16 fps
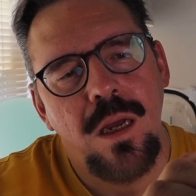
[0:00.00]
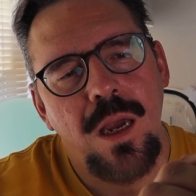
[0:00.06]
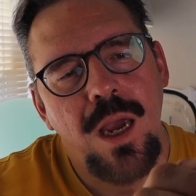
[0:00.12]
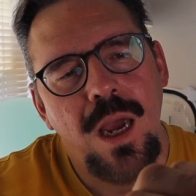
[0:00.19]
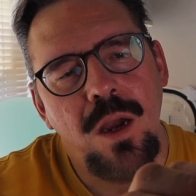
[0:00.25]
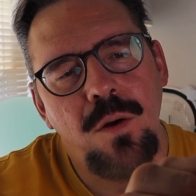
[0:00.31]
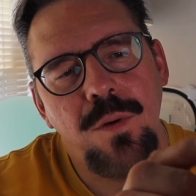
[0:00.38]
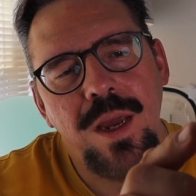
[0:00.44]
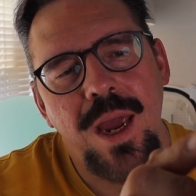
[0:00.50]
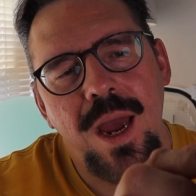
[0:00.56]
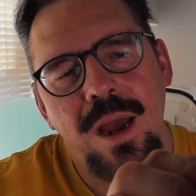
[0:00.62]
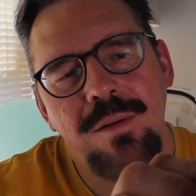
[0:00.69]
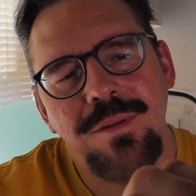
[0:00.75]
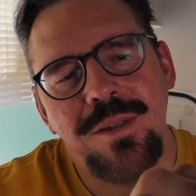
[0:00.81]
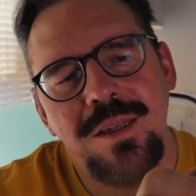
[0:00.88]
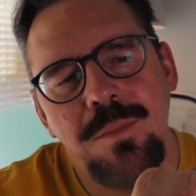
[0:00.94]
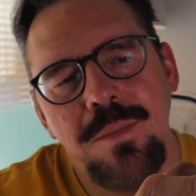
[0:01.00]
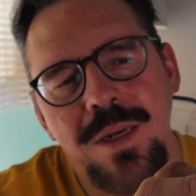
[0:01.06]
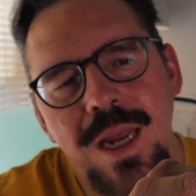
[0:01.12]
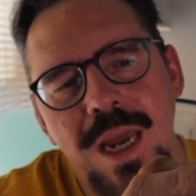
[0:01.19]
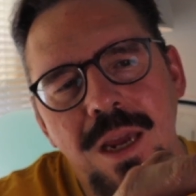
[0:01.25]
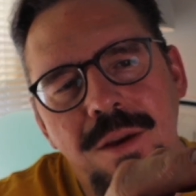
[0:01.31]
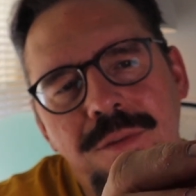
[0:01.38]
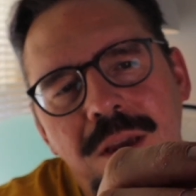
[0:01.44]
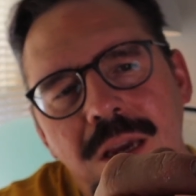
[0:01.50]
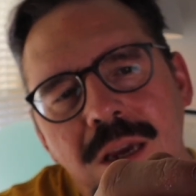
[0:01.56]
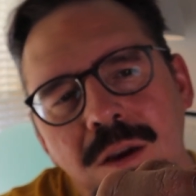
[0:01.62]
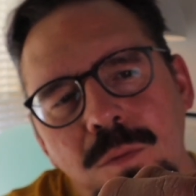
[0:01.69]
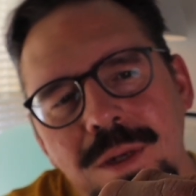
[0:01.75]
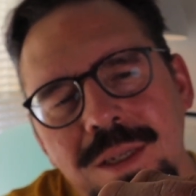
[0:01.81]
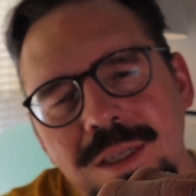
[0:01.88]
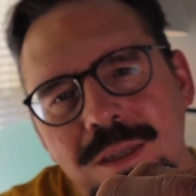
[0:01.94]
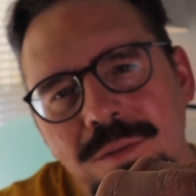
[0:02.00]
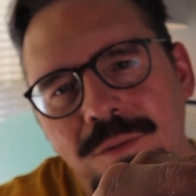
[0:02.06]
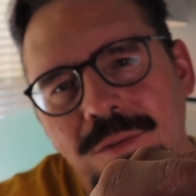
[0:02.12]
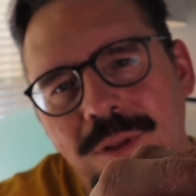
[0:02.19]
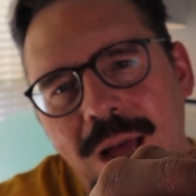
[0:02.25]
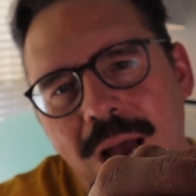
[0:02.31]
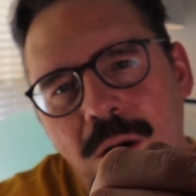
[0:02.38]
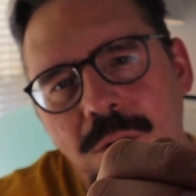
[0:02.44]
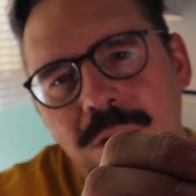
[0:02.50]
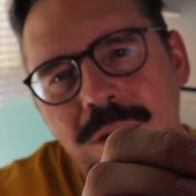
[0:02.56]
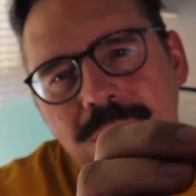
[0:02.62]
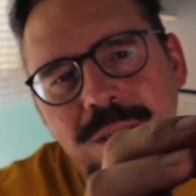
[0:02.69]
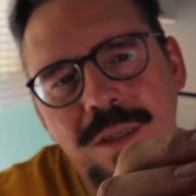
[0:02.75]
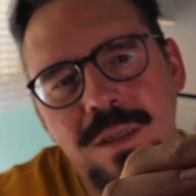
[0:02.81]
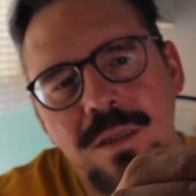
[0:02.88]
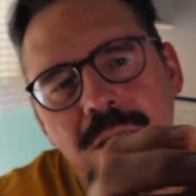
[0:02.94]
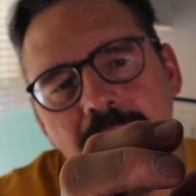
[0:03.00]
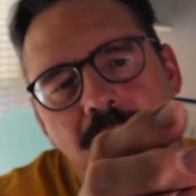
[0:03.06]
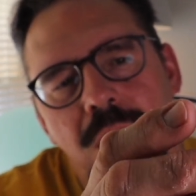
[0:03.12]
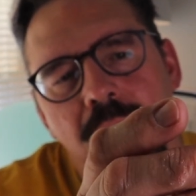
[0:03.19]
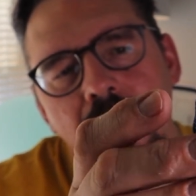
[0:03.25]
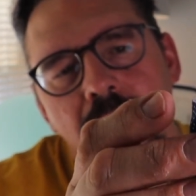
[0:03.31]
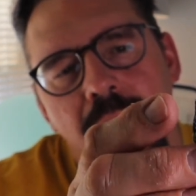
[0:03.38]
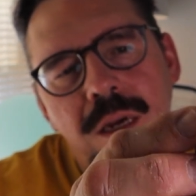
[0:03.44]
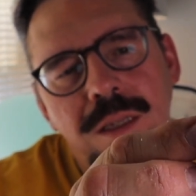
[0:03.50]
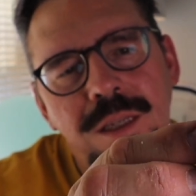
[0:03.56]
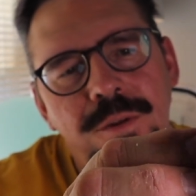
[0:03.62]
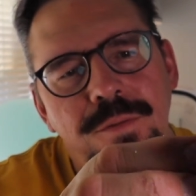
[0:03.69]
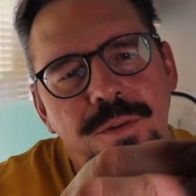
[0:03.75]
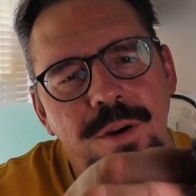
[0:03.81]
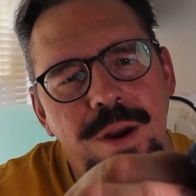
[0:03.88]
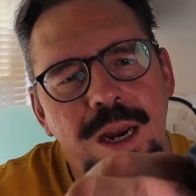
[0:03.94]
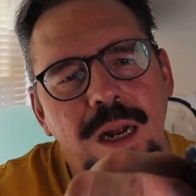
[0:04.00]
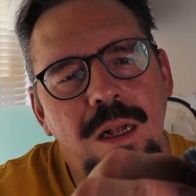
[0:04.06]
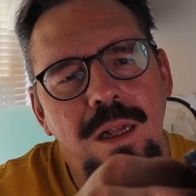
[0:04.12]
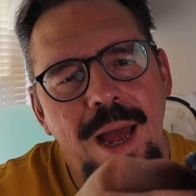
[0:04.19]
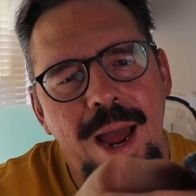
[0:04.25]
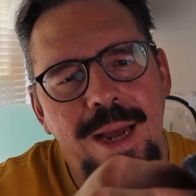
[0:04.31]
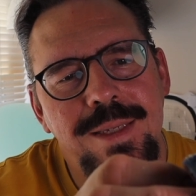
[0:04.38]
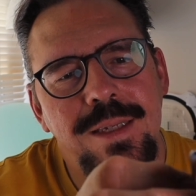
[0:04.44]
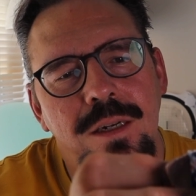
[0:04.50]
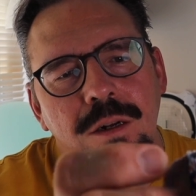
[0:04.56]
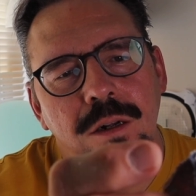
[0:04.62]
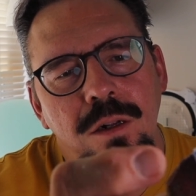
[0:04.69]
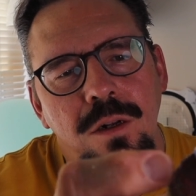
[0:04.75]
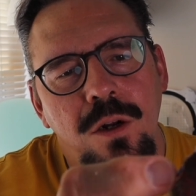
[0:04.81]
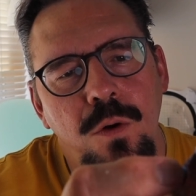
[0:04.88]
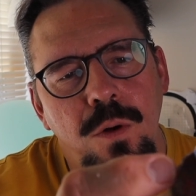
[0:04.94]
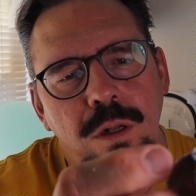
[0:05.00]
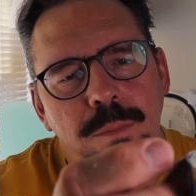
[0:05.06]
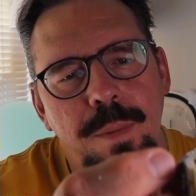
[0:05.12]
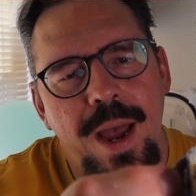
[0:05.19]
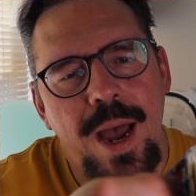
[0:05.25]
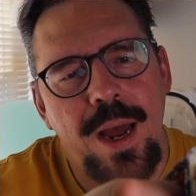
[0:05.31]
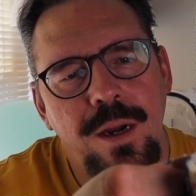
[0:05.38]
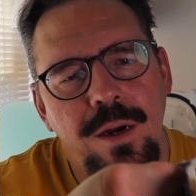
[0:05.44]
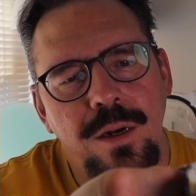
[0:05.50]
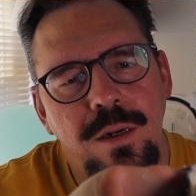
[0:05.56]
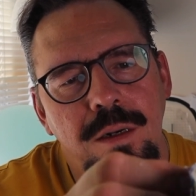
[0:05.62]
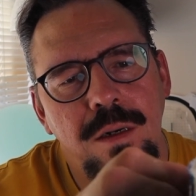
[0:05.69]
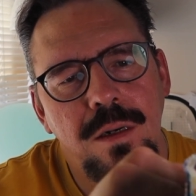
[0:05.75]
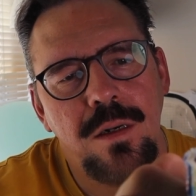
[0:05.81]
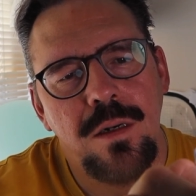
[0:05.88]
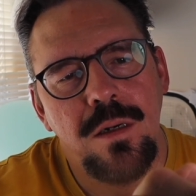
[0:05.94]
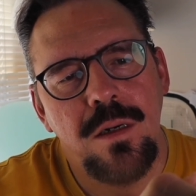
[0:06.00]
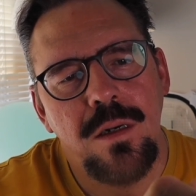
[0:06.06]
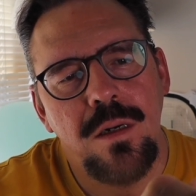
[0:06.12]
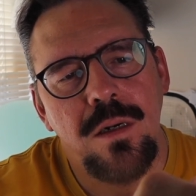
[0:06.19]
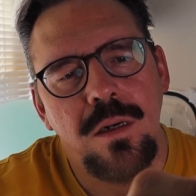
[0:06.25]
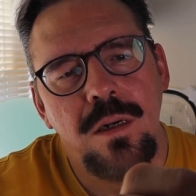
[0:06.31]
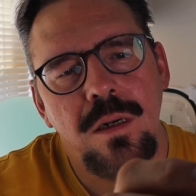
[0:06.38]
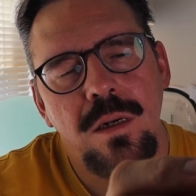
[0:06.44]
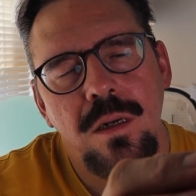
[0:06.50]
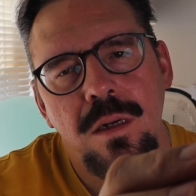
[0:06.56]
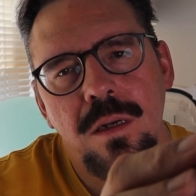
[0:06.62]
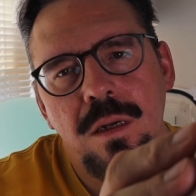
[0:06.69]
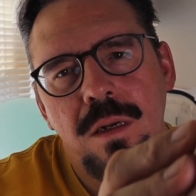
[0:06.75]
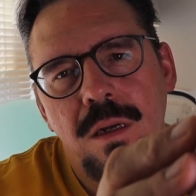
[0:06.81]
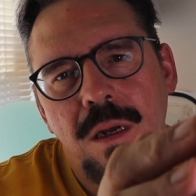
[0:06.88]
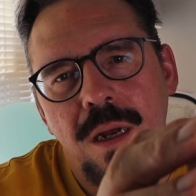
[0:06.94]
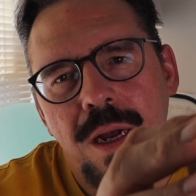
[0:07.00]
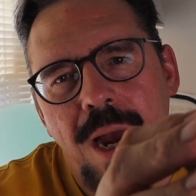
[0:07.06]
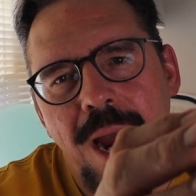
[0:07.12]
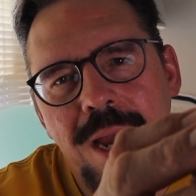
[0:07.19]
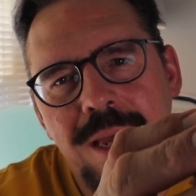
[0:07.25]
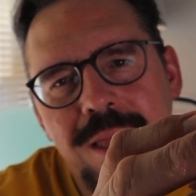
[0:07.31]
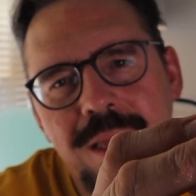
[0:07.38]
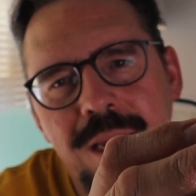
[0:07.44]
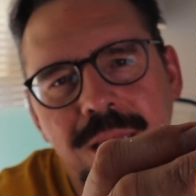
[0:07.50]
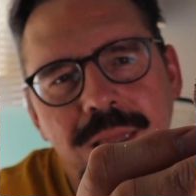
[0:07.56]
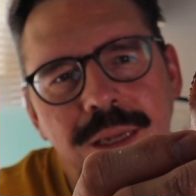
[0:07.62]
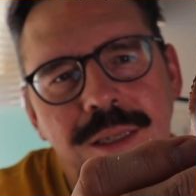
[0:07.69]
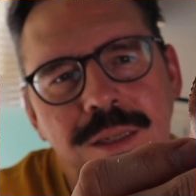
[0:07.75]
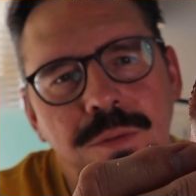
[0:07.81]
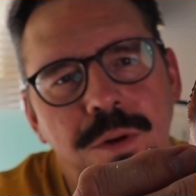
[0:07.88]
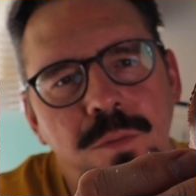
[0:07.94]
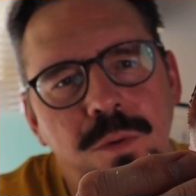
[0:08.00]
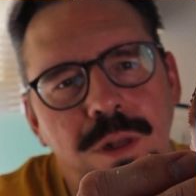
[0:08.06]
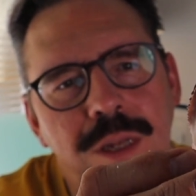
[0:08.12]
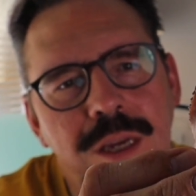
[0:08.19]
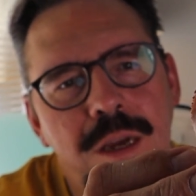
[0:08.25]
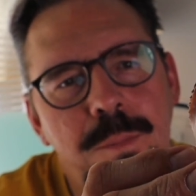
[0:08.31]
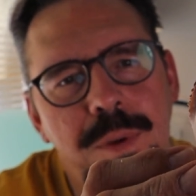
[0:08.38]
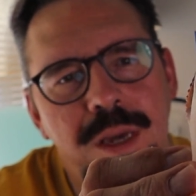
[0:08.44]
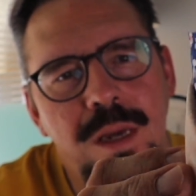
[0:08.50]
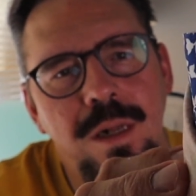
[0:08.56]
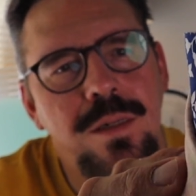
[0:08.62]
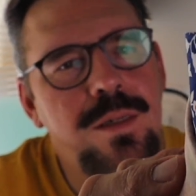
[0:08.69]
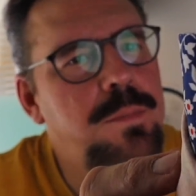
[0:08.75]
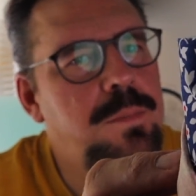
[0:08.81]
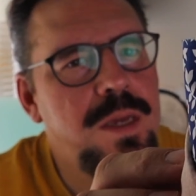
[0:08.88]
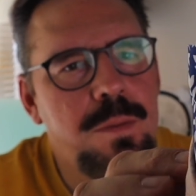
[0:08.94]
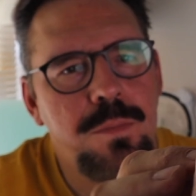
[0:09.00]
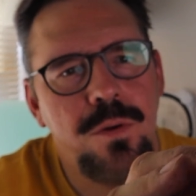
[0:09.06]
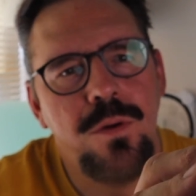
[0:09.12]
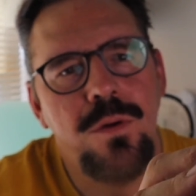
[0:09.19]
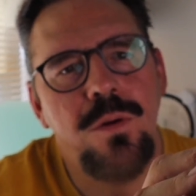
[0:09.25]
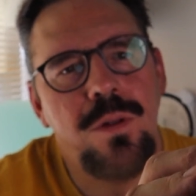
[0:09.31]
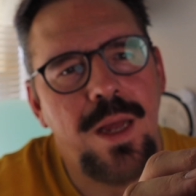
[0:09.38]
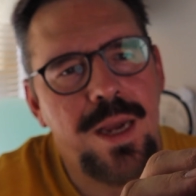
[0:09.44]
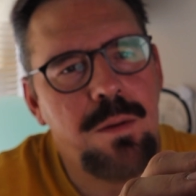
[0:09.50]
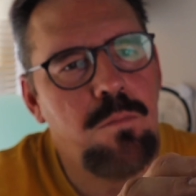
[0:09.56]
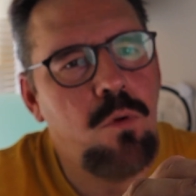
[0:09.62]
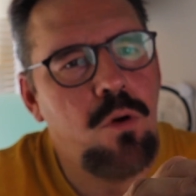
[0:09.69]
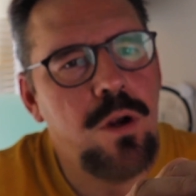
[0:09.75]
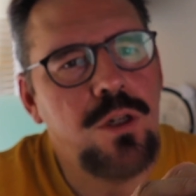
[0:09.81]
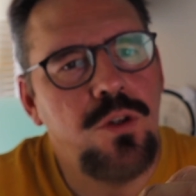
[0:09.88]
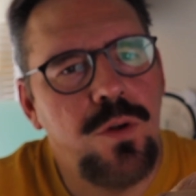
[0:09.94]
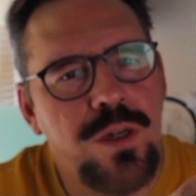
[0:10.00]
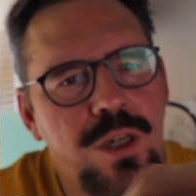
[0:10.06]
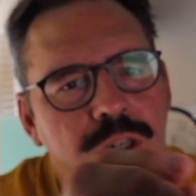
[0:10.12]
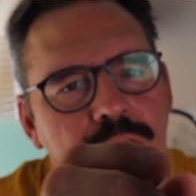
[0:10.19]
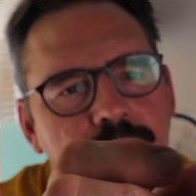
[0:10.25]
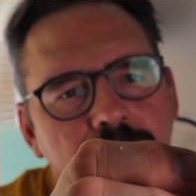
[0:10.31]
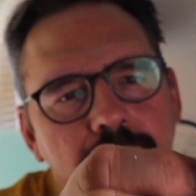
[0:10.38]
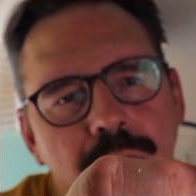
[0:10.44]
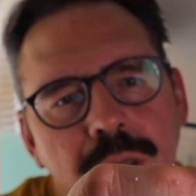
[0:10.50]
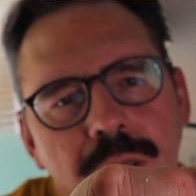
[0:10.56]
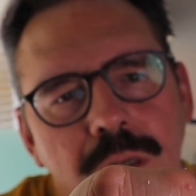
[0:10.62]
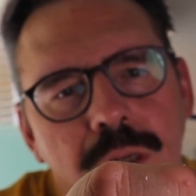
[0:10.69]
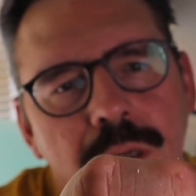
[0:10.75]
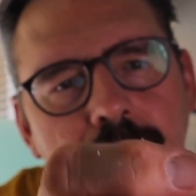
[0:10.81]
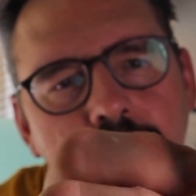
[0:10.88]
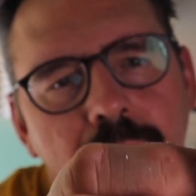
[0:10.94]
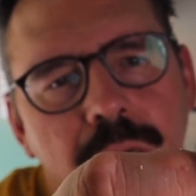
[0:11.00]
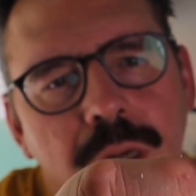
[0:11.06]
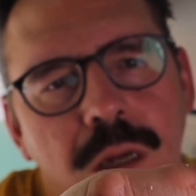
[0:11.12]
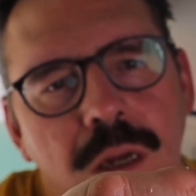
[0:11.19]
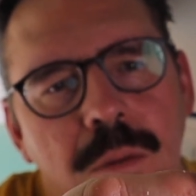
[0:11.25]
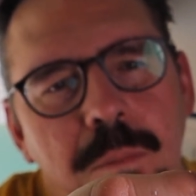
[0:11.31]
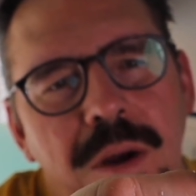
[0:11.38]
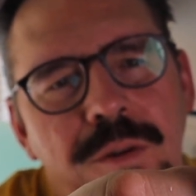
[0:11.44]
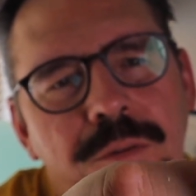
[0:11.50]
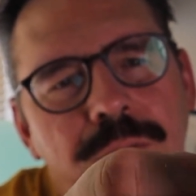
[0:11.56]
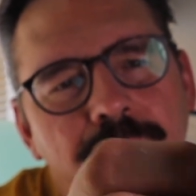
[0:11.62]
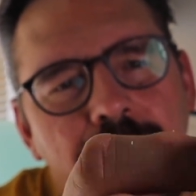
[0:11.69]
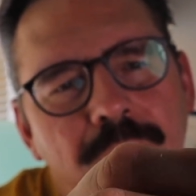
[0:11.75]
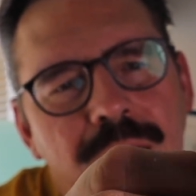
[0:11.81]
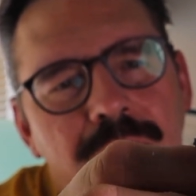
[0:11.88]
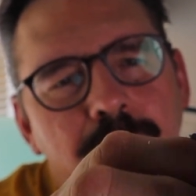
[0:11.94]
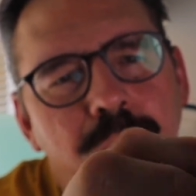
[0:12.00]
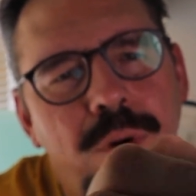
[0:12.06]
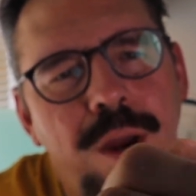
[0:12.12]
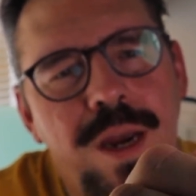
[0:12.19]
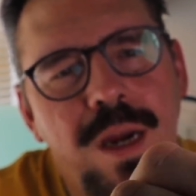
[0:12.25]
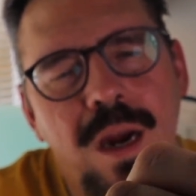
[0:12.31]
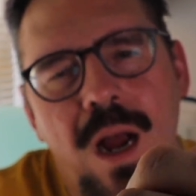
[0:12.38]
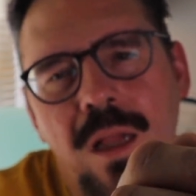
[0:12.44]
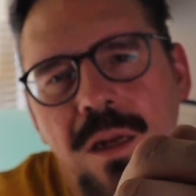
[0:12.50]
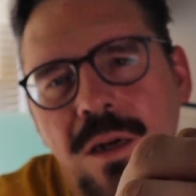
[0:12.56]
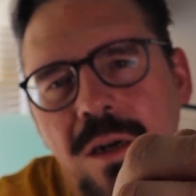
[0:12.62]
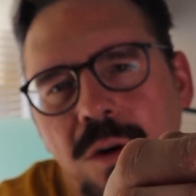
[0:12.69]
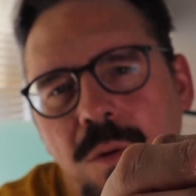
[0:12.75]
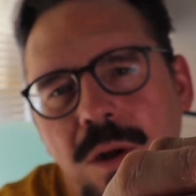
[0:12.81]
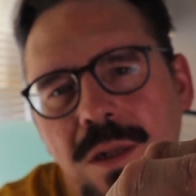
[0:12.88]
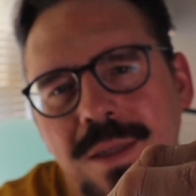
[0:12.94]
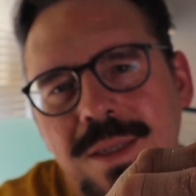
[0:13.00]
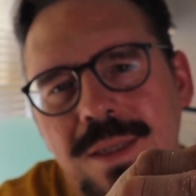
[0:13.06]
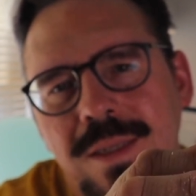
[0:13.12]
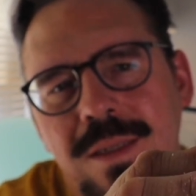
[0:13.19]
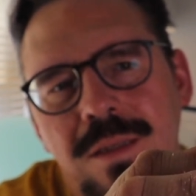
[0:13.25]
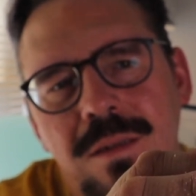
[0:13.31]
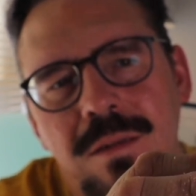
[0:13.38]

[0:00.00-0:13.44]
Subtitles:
And we have some navy with some flowers. It's a very classical quilt pattern. I think this would really appeal to people who like more traditional but fun bright color quilts.